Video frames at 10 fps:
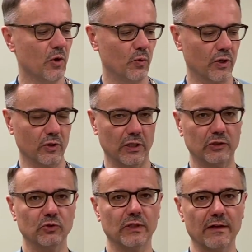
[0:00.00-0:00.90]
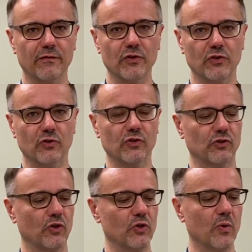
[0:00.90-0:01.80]
We're gonna do that for you,
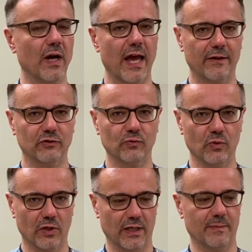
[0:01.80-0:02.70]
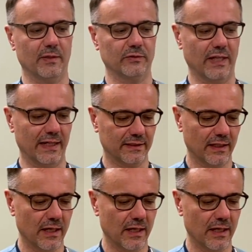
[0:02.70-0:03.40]
so you won't have to worry about that.